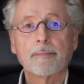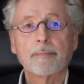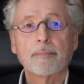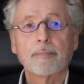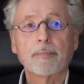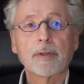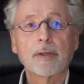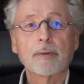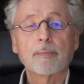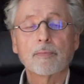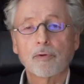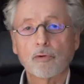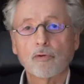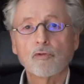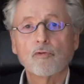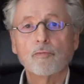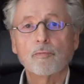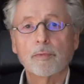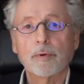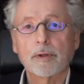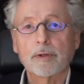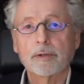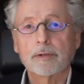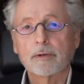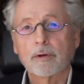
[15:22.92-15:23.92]

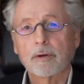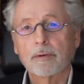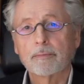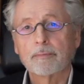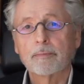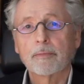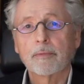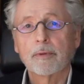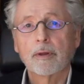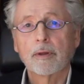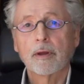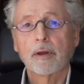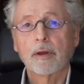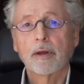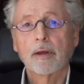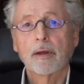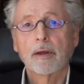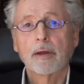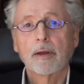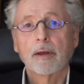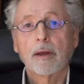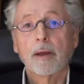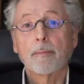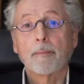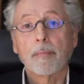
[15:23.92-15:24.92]
improvement.
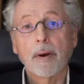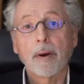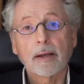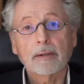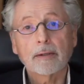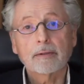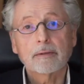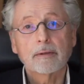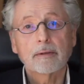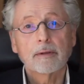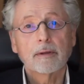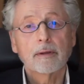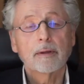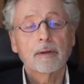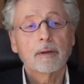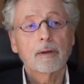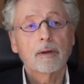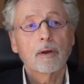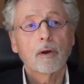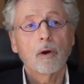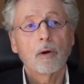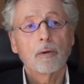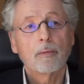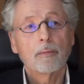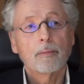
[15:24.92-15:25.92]
But
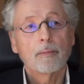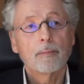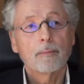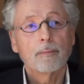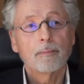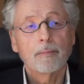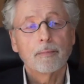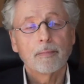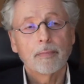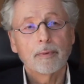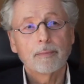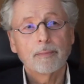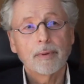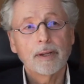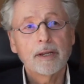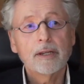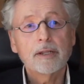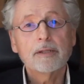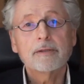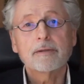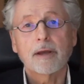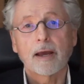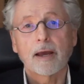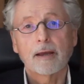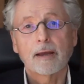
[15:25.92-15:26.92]
many
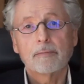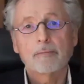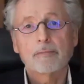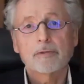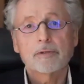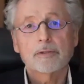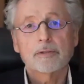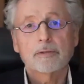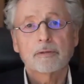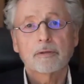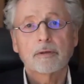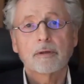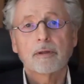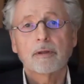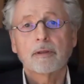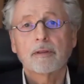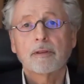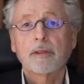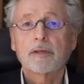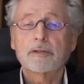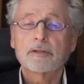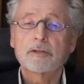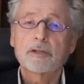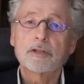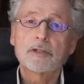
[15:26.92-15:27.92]
times
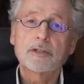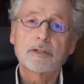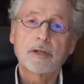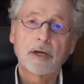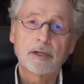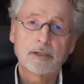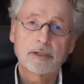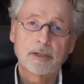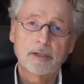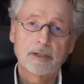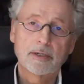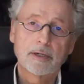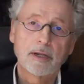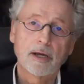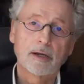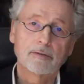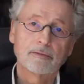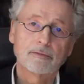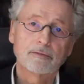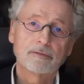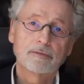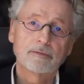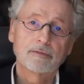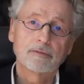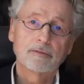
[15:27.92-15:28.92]
this is not
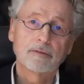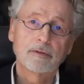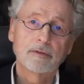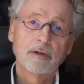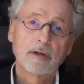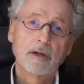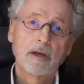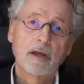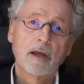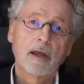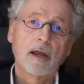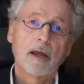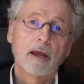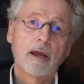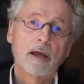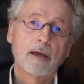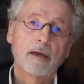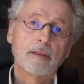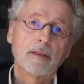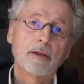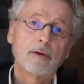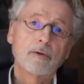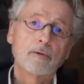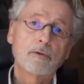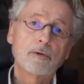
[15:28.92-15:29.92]
enough.
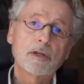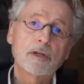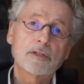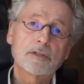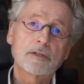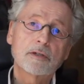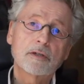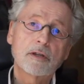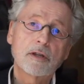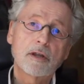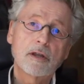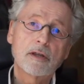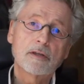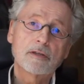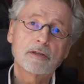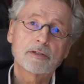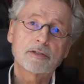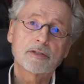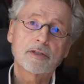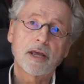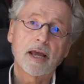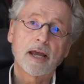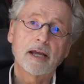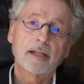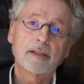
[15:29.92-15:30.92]
And the reason is
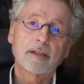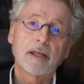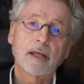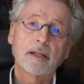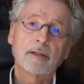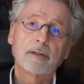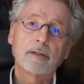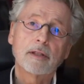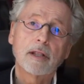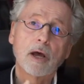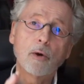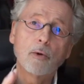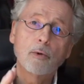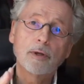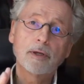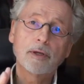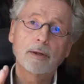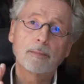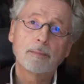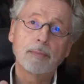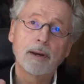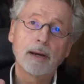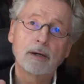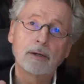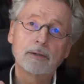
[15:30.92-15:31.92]
that knowing
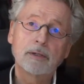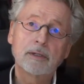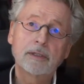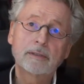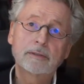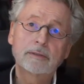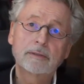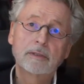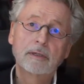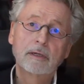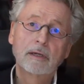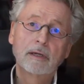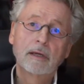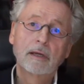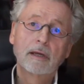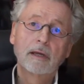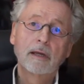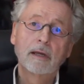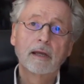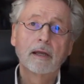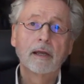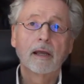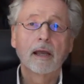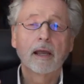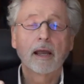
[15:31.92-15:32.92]
about it
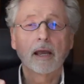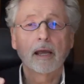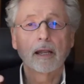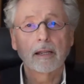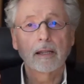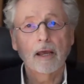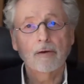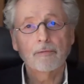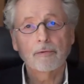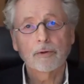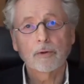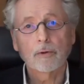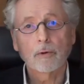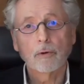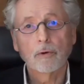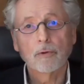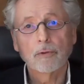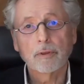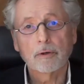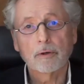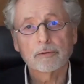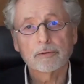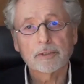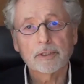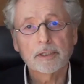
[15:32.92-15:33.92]
and having all
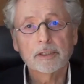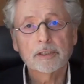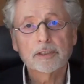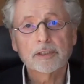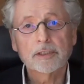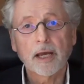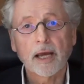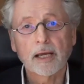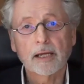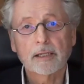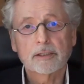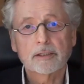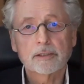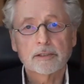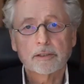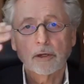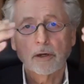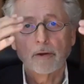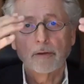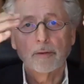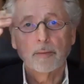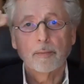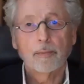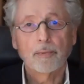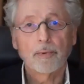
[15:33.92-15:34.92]
those insights
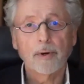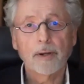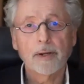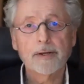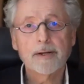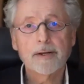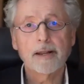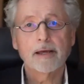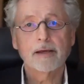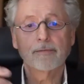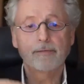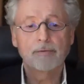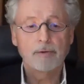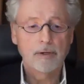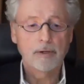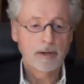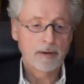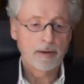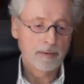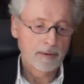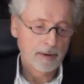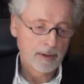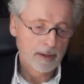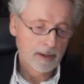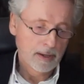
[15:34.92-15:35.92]
on the brain level
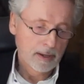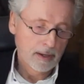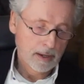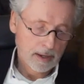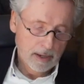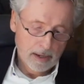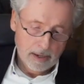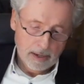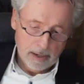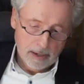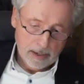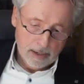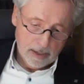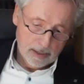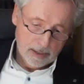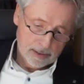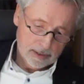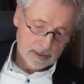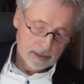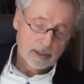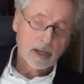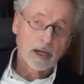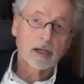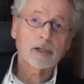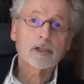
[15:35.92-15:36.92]
is
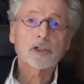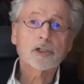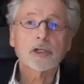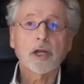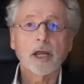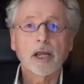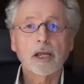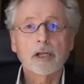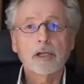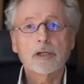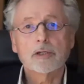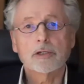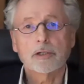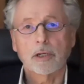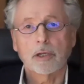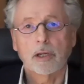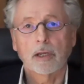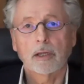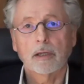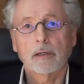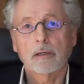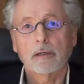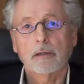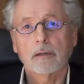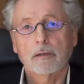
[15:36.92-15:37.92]
not
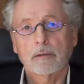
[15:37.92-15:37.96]
changing